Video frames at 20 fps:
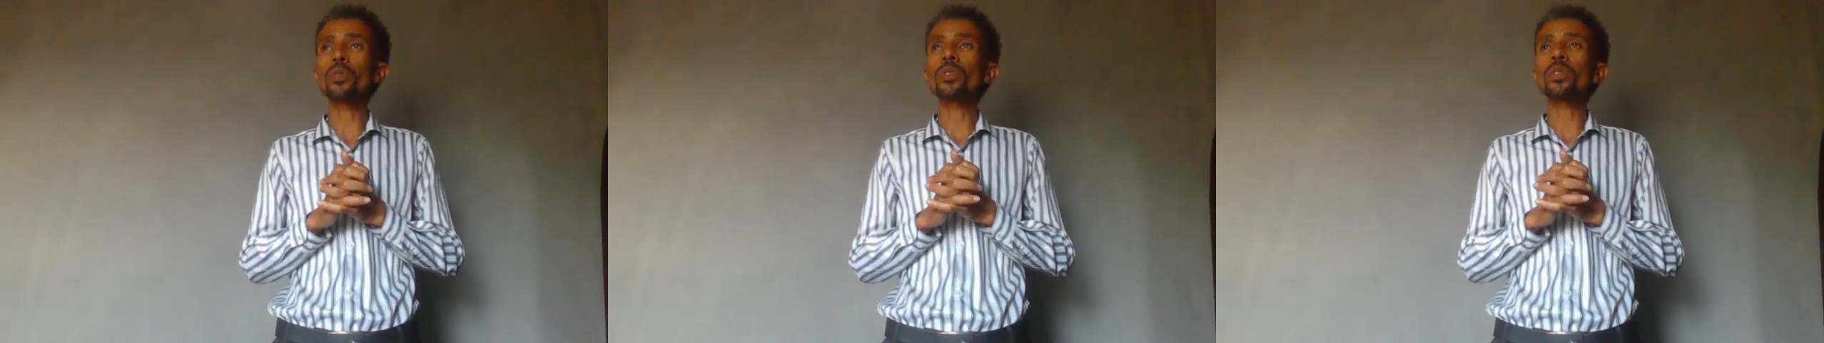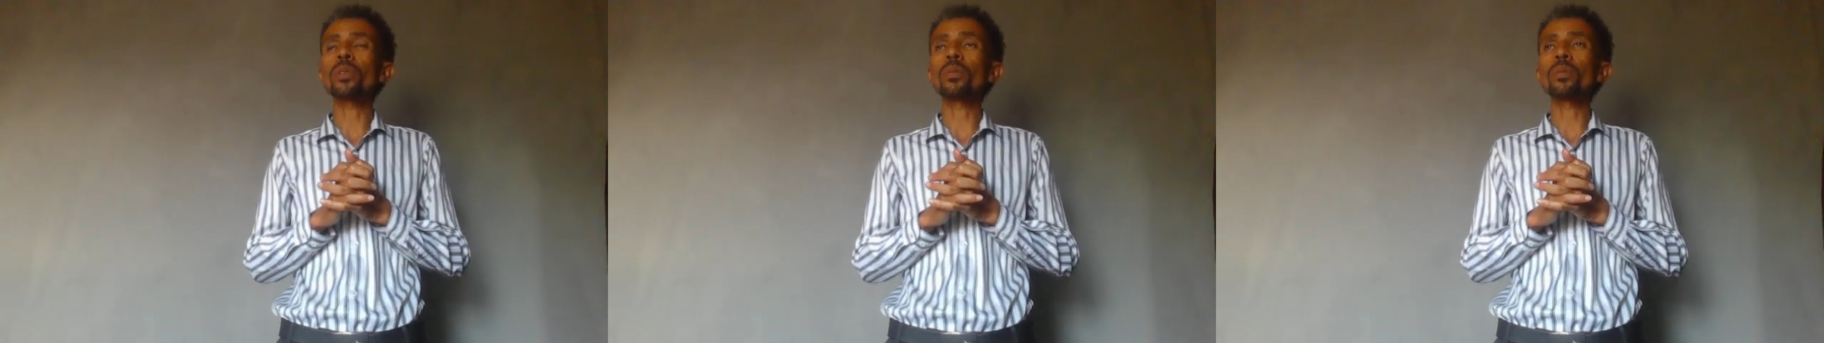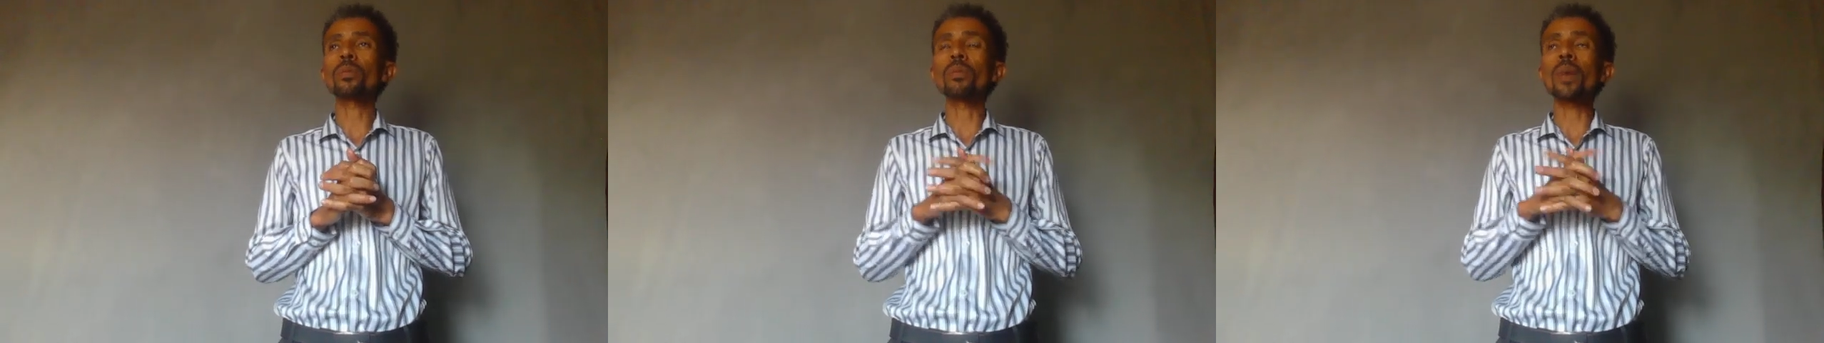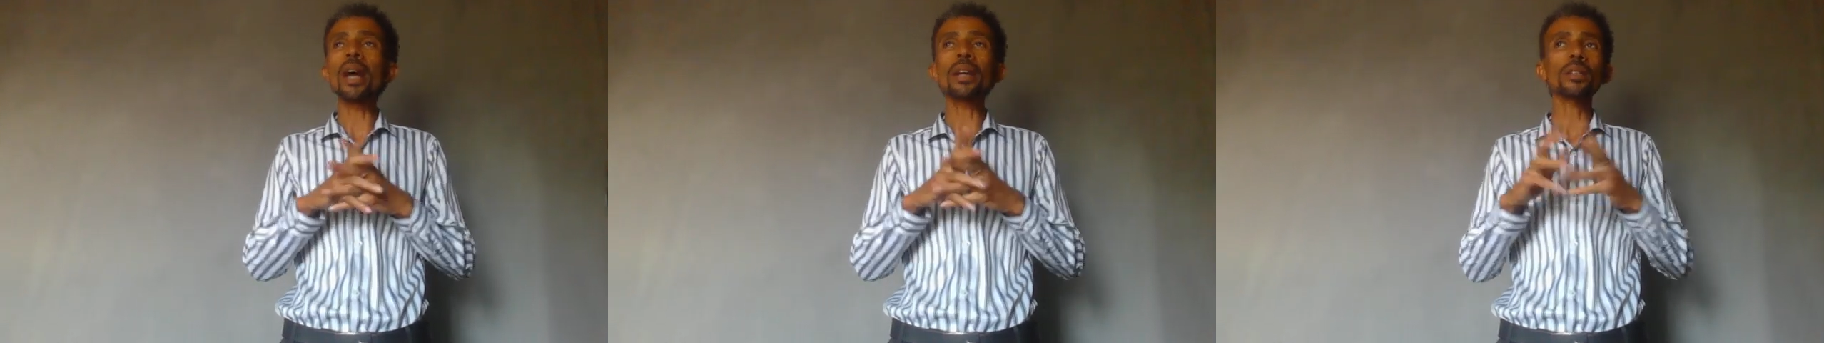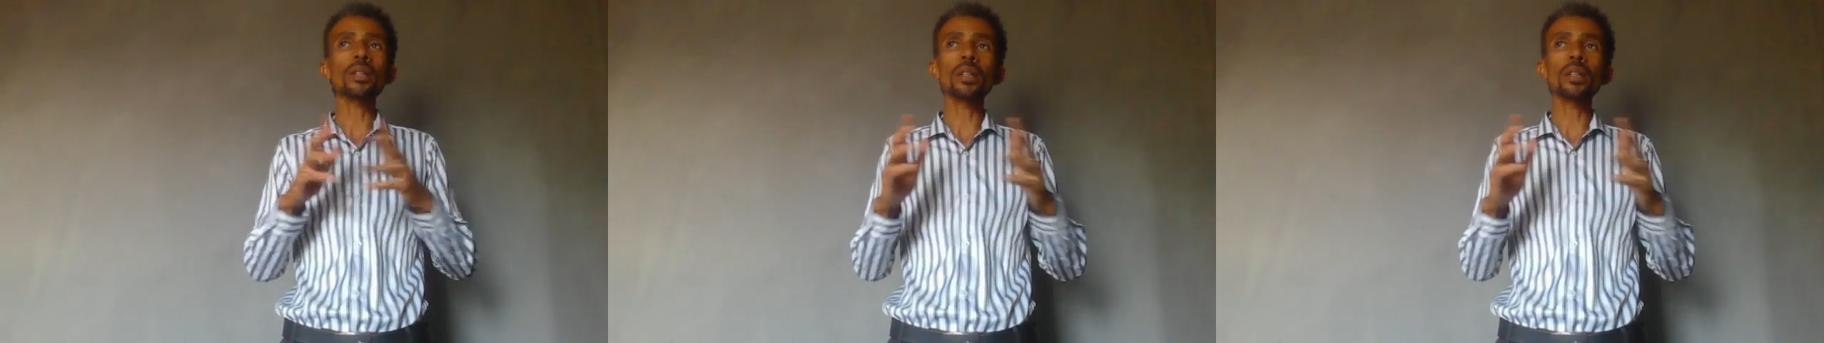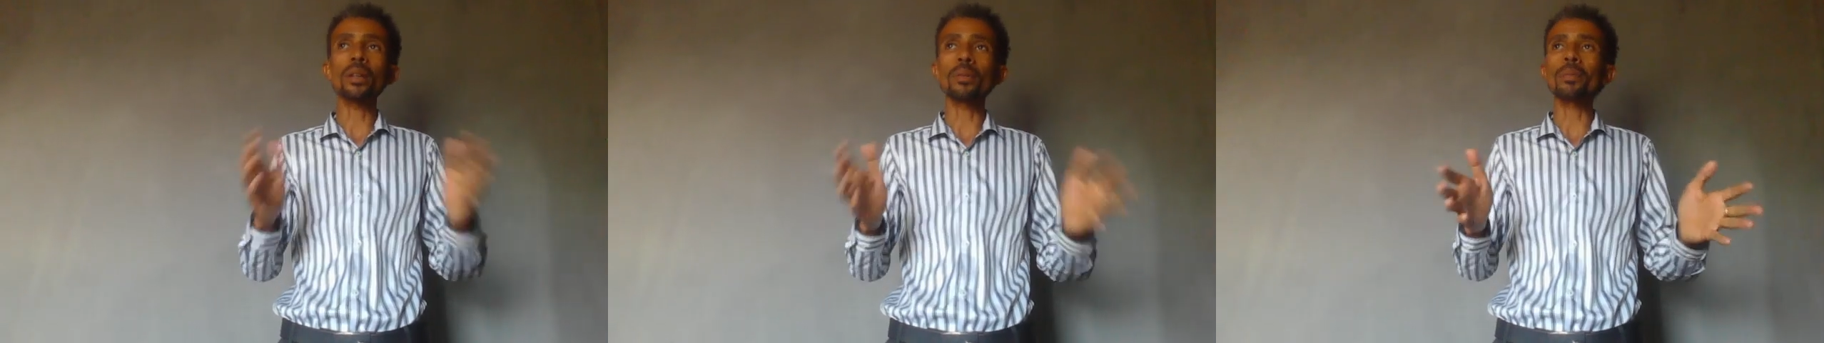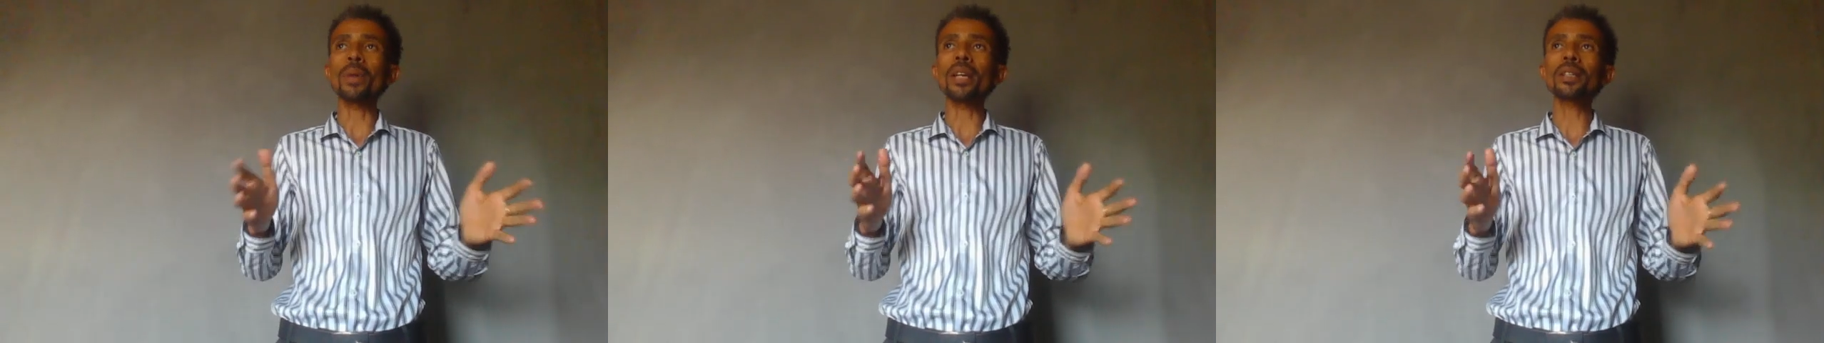
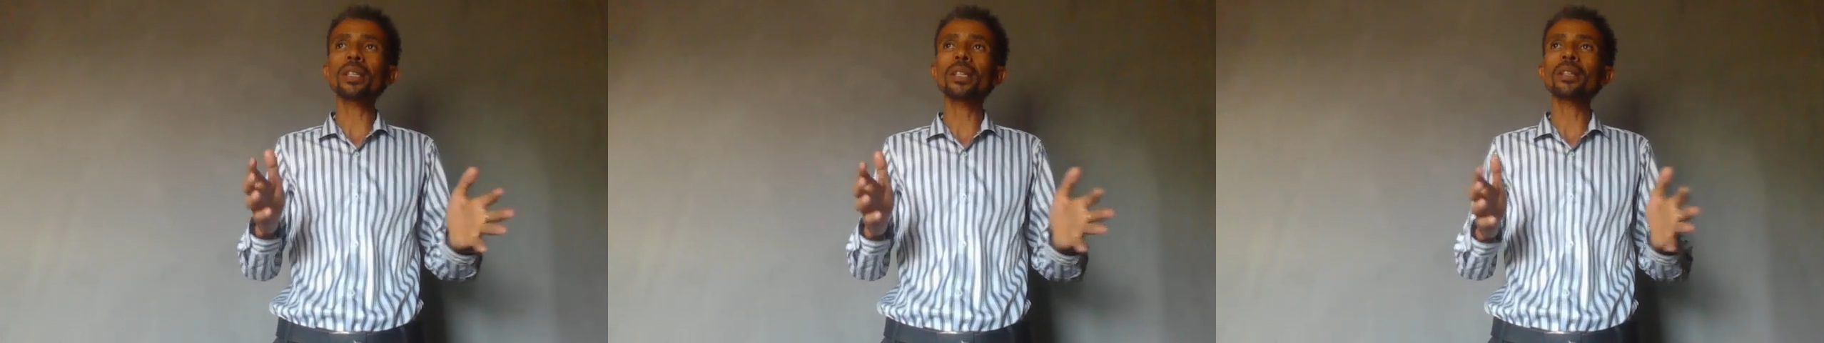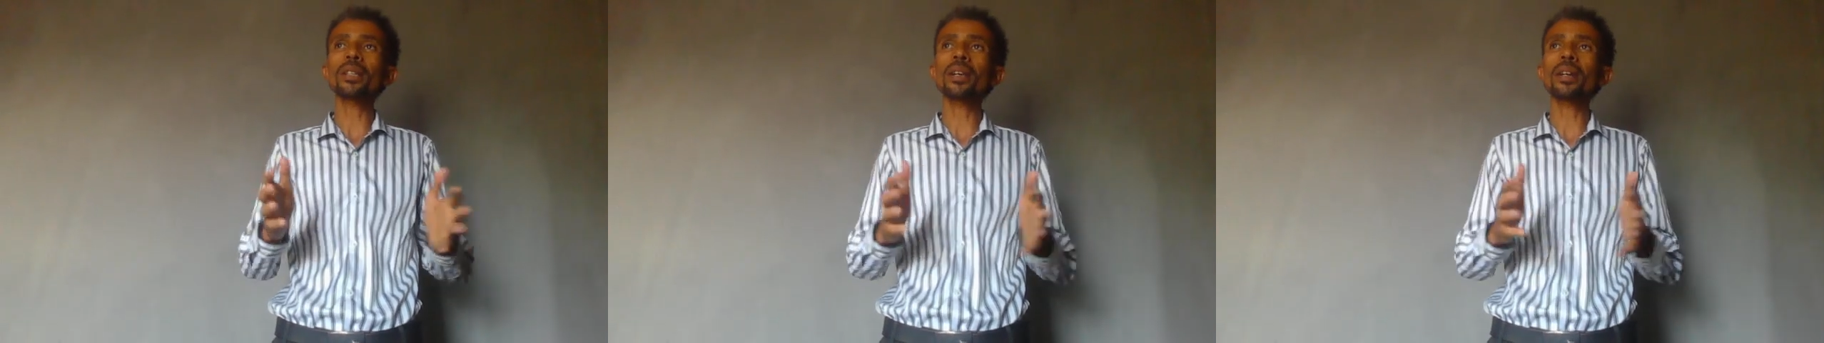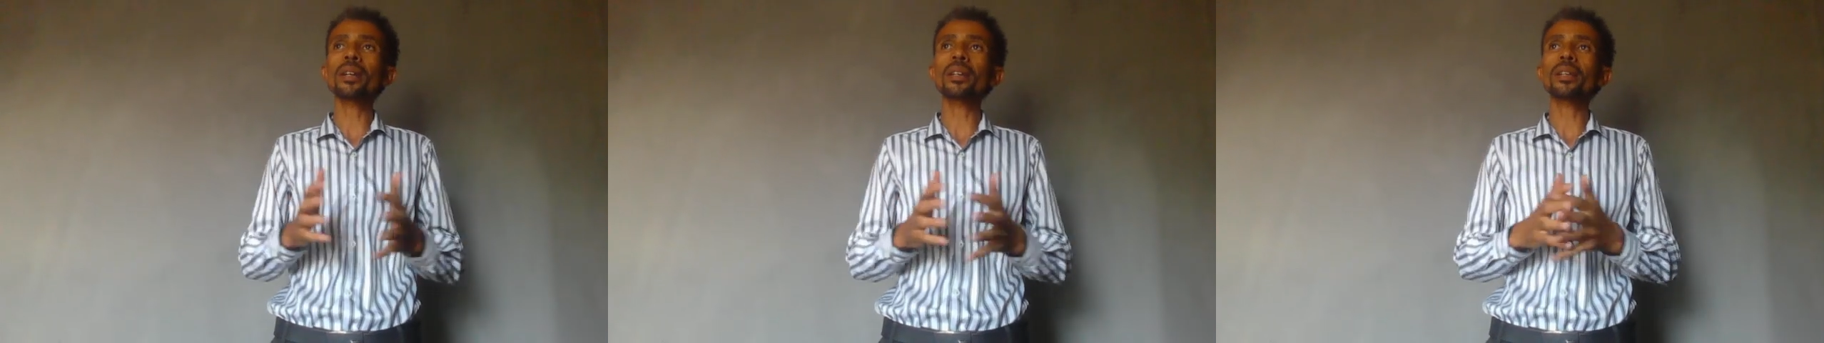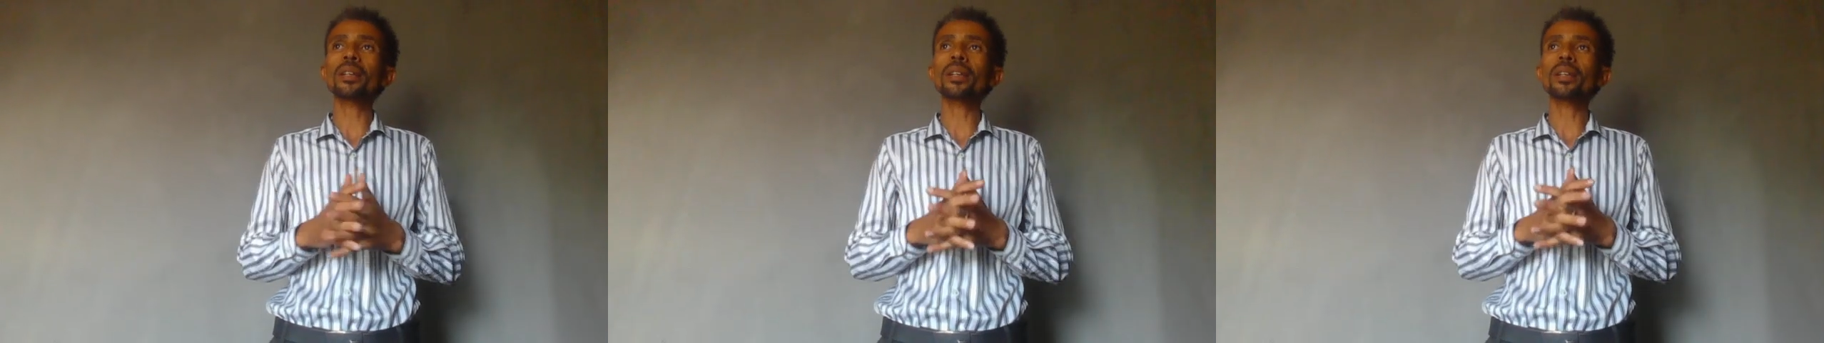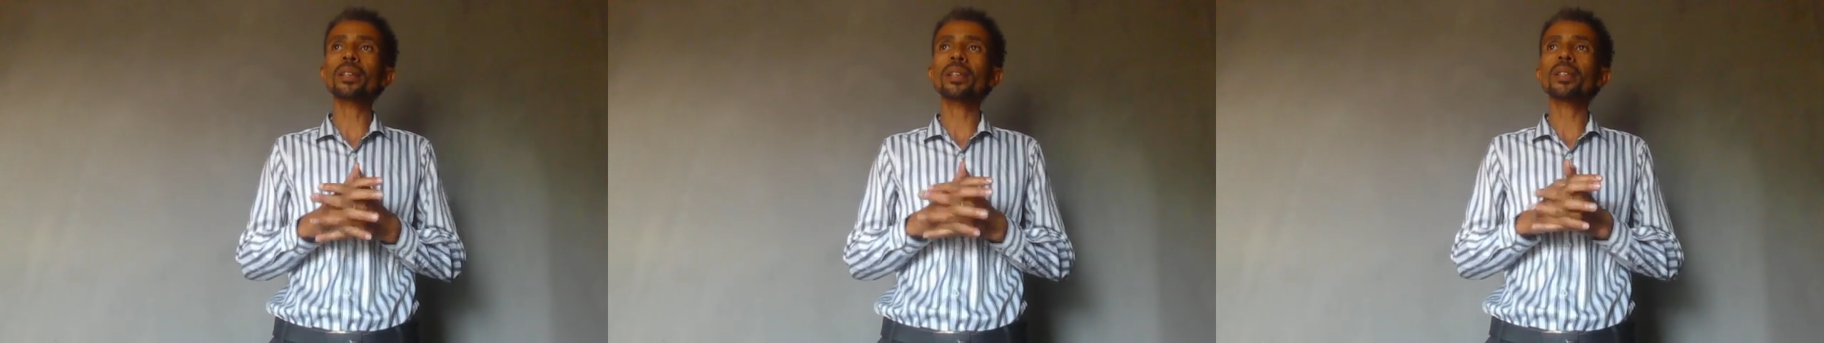machine learning,